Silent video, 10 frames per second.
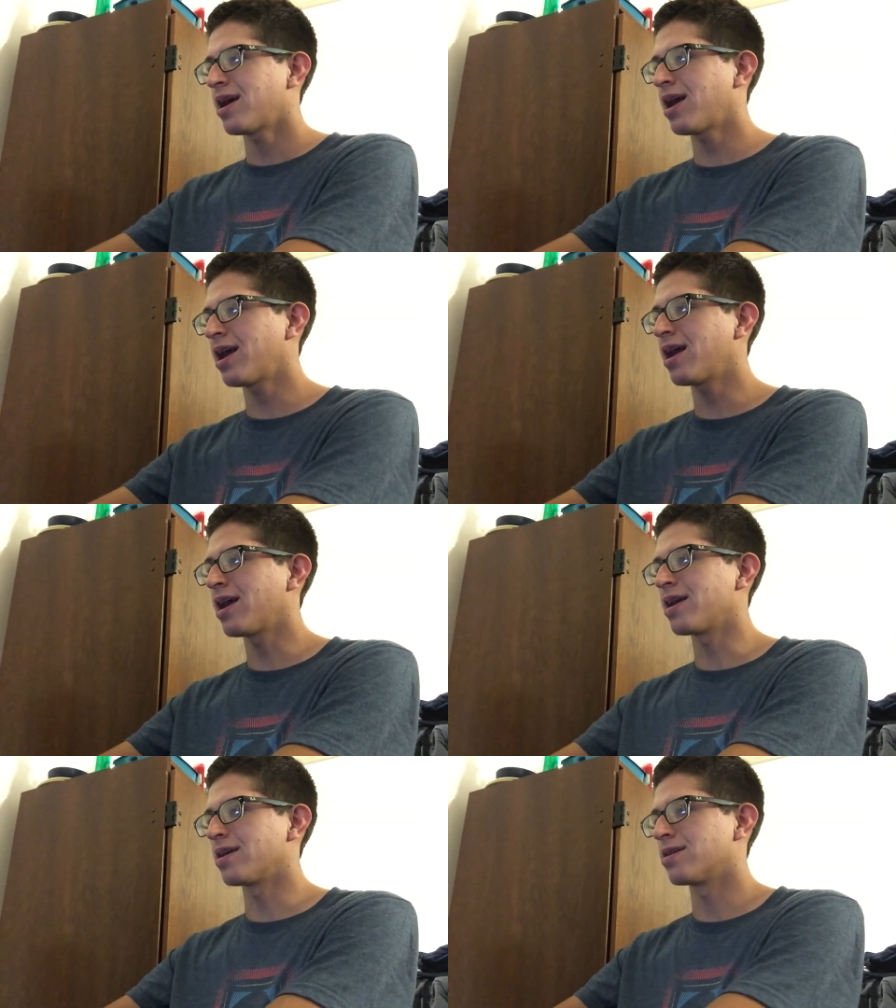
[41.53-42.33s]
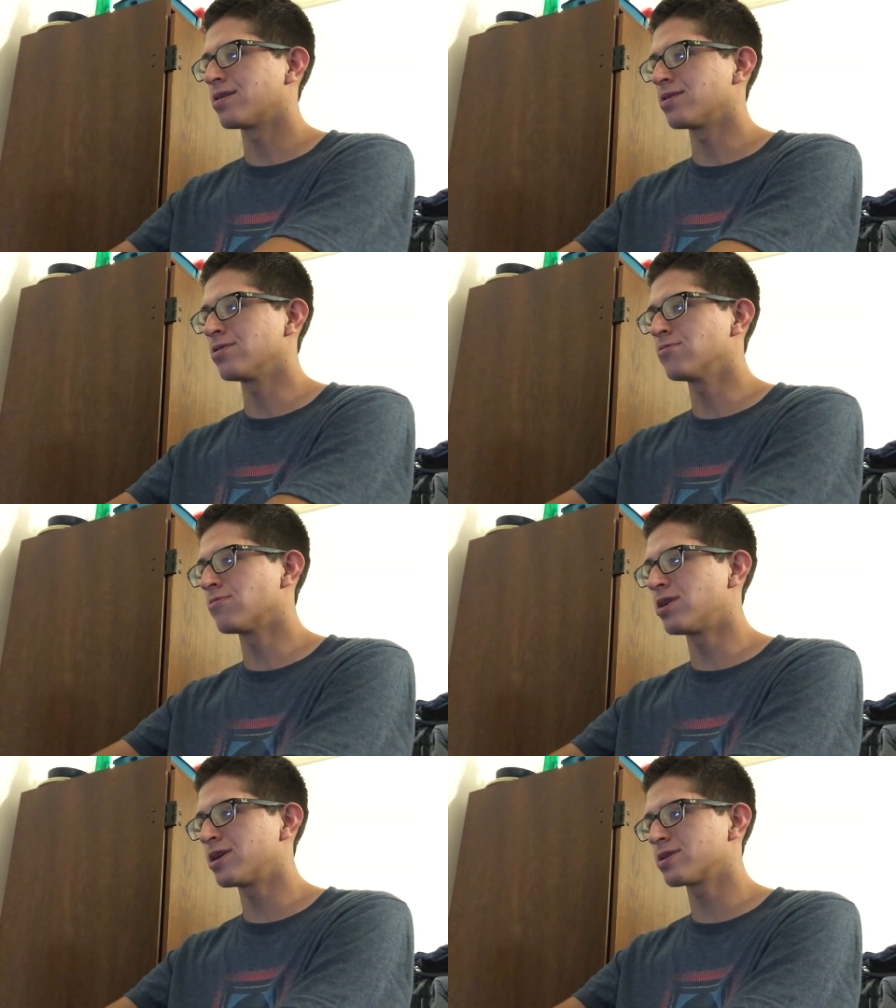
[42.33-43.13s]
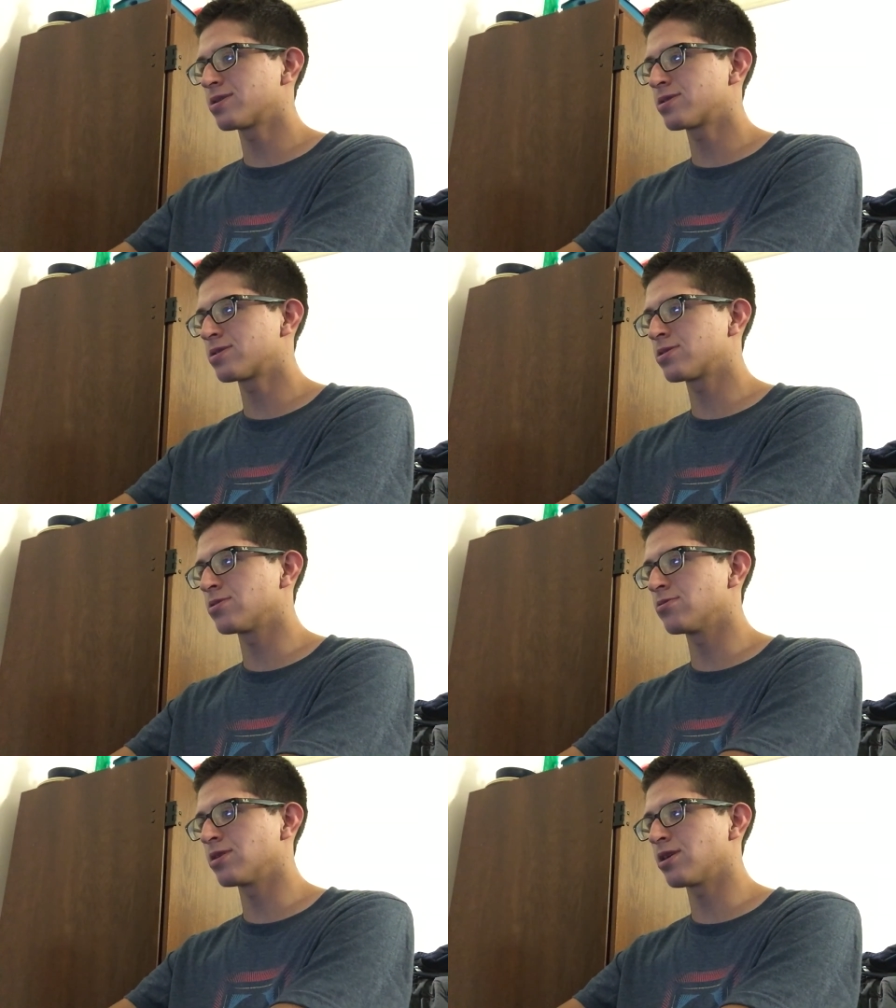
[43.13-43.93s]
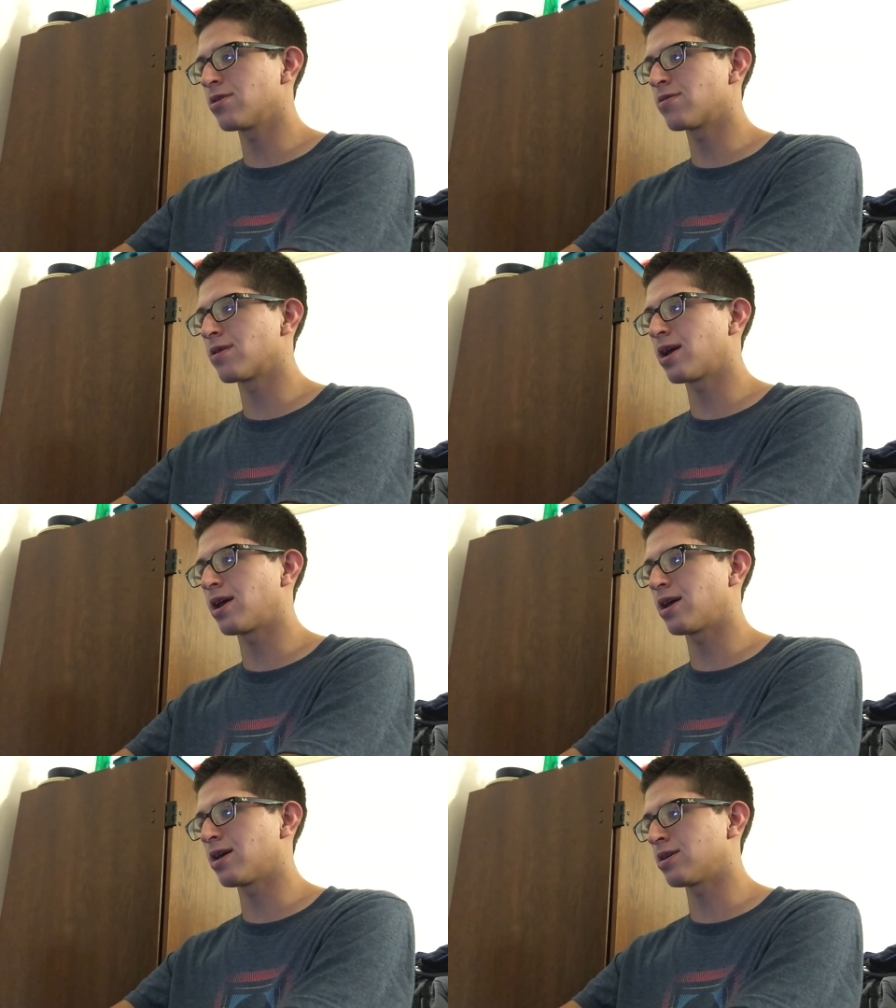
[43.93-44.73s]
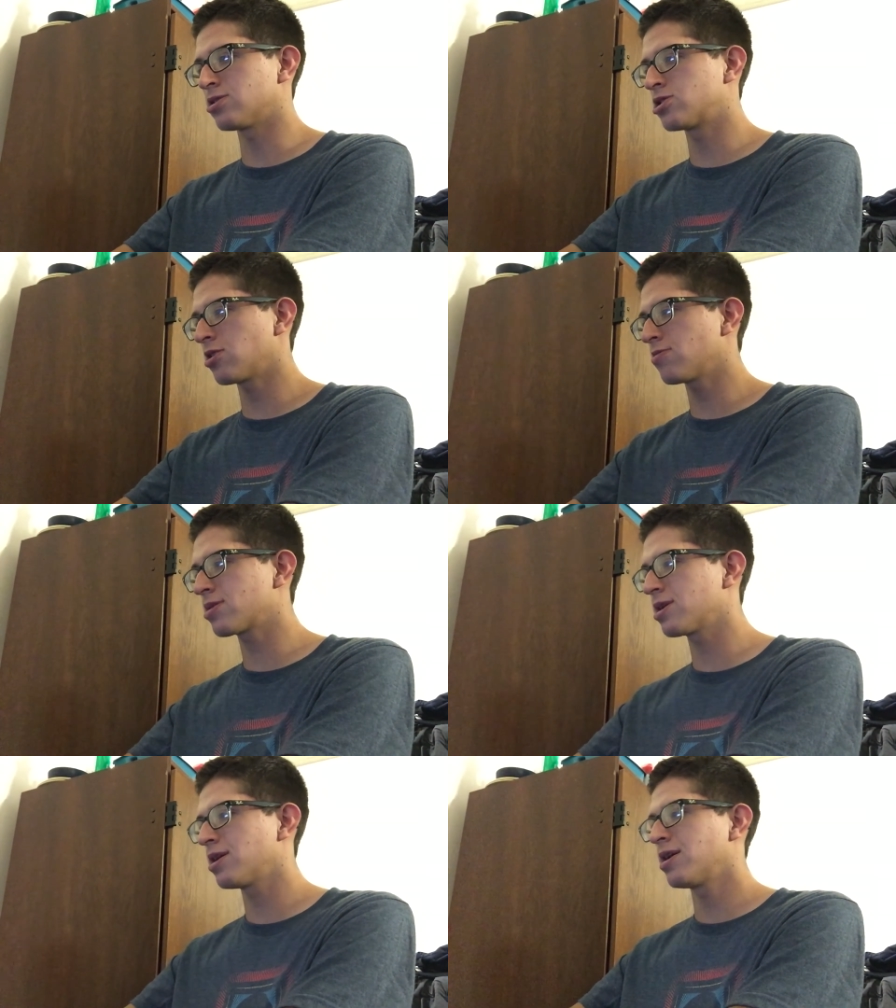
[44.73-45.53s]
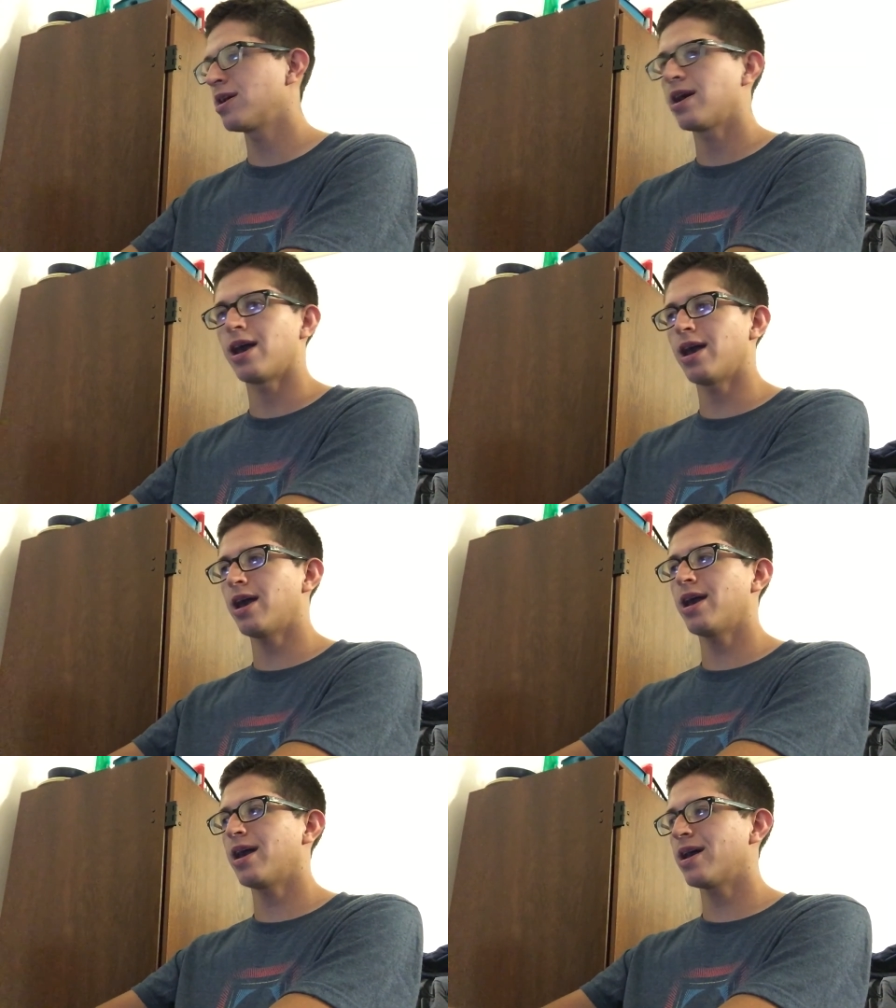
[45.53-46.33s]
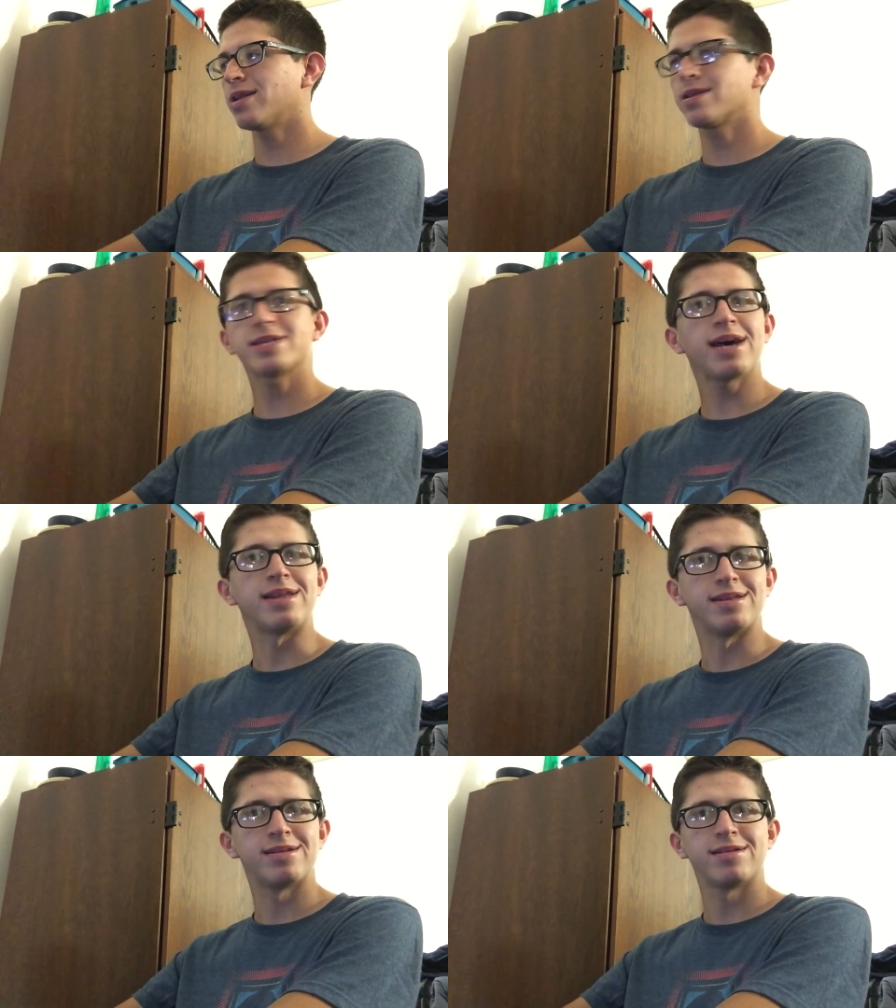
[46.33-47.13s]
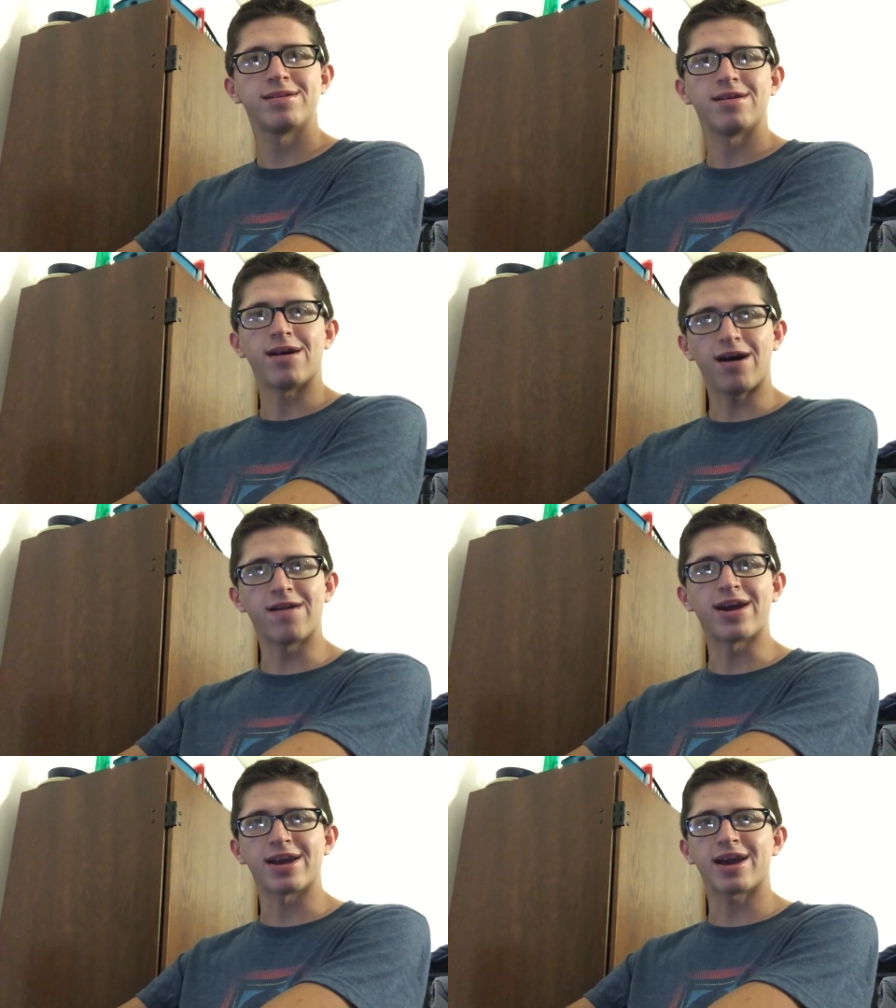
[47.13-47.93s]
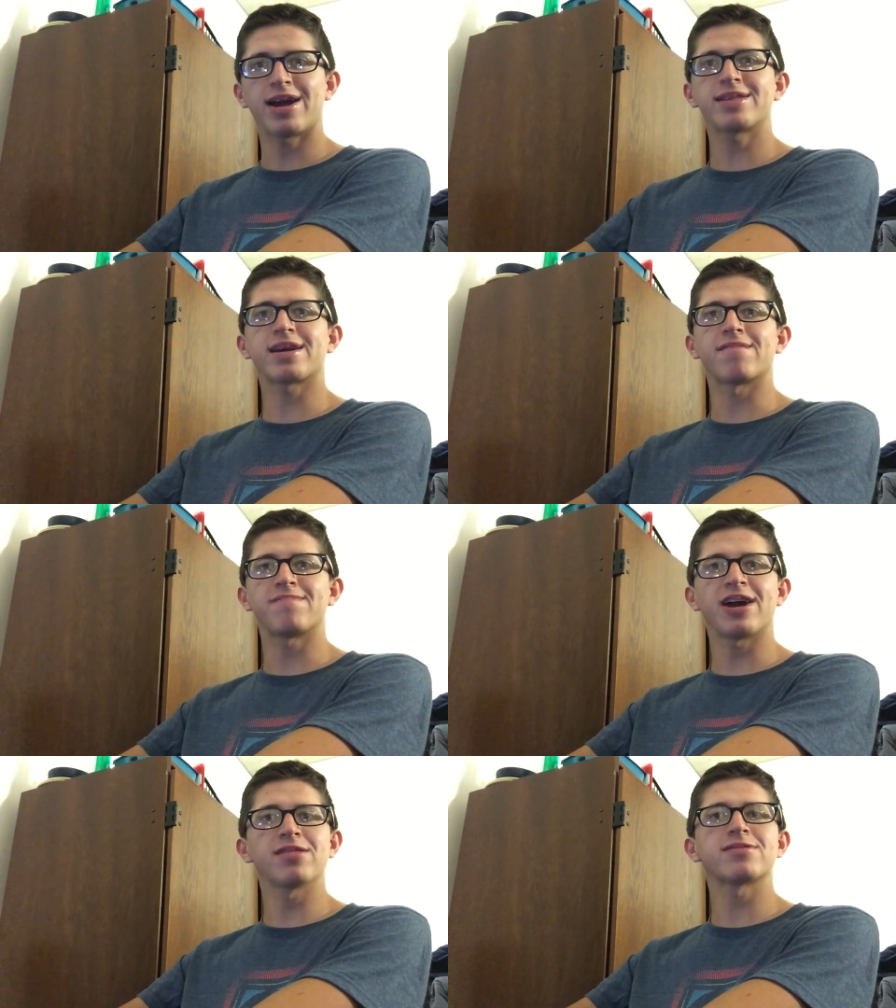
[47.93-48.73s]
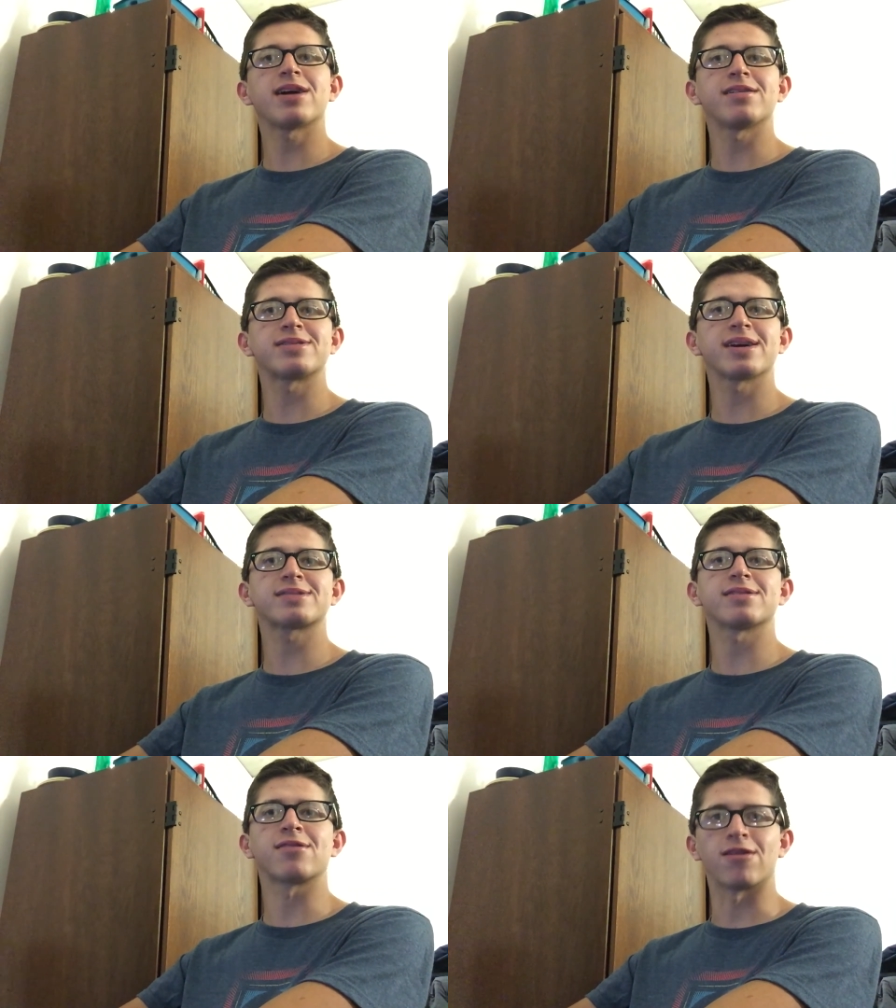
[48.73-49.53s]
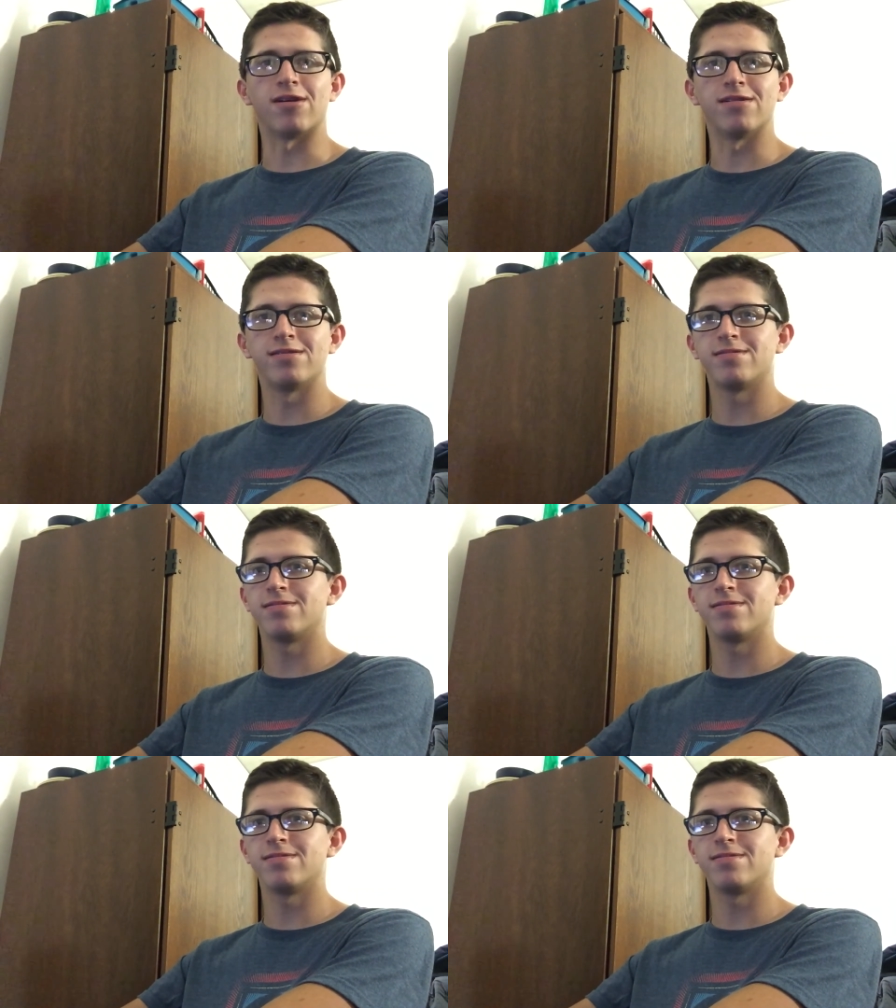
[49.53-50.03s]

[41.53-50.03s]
Hey, you want to hear a joke? And send. Alright, I think I finally learned how to text a girl.